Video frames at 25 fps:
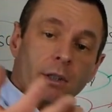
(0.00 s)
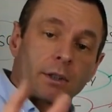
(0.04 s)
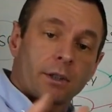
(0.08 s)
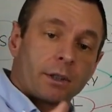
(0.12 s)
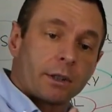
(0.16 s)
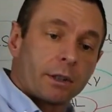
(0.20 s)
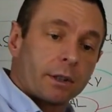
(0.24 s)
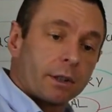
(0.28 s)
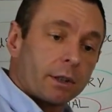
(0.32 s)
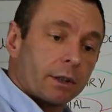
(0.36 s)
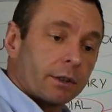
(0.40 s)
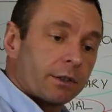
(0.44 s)

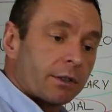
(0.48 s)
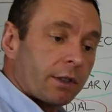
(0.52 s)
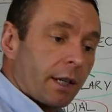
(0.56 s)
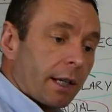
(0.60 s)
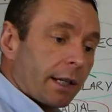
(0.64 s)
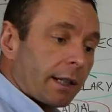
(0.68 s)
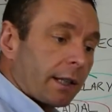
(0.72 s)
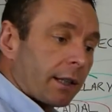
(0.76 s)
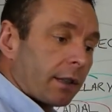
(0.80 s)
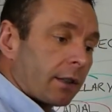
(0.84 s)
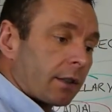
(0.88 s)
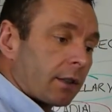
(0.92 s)
your
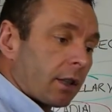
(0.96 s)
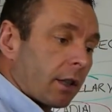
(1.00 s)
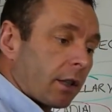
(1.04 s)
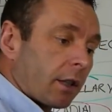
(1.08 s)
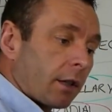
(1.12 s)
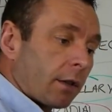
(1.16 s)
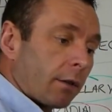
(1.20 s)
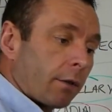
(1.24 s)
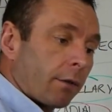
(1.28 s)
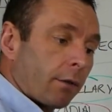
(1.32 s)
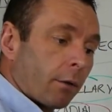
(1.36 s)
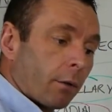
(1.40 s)
second,
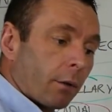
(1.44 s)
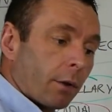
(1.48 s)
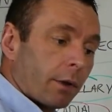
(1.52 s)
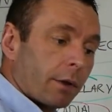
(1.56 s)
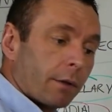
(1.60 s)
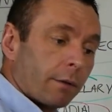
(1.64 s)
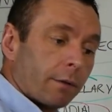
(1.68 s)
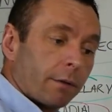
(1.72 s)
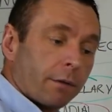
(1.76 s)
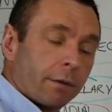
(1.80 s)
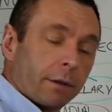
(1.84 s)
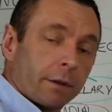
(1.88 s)
third, fourth
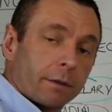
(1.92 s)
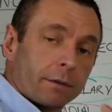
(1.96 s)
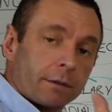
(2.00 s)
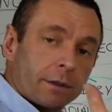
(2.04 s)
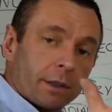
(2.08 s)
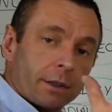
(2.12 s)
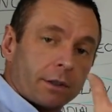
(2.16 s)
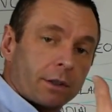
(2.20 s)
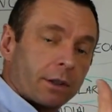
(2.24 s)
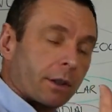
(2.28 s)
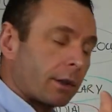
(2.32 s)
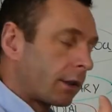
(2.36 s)
and fifth
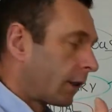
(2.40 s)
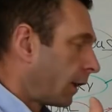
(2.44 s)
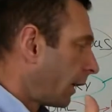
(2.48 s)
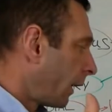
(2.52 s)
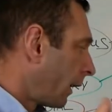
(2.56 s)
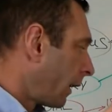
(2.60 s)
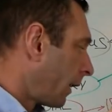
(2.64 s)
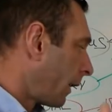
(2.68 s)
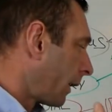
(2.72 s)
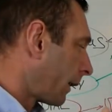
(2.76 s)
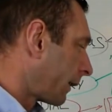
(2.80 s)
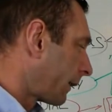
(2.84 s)
digit,
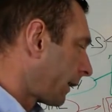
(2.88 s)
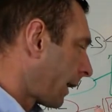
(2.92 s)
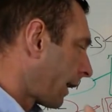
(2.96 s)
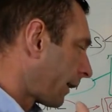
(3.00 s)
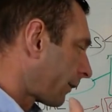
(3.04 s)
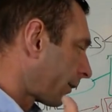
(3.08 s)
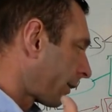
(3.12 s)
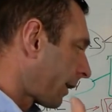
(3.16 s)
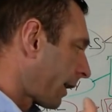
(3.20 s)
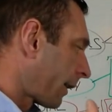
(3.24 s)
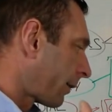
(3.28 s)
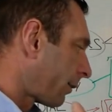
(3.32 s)
like
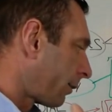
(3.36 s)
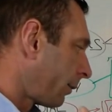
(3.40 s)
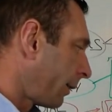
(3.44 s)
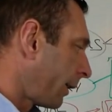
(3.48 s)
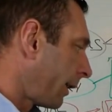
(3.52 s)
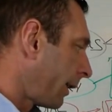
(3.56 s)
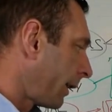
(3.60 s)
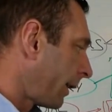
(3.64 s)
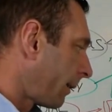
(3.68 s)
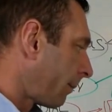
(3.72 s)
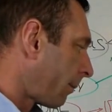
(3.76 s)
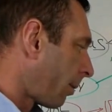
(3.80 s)
that, so that's
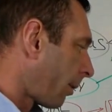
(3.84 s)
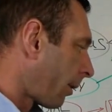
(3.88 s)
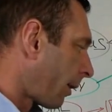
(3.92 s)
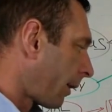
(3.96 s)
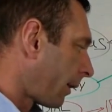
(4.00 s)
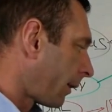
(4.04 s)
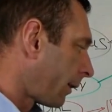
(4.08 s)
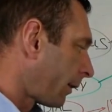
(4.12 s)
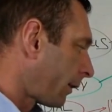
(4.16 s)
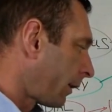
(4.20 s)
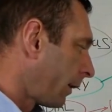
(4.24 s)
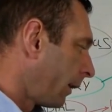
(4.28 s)
really
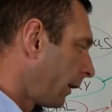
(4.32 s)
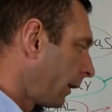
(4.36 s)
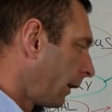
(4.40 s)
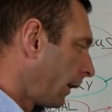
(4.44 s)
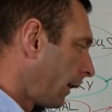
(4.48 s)
important.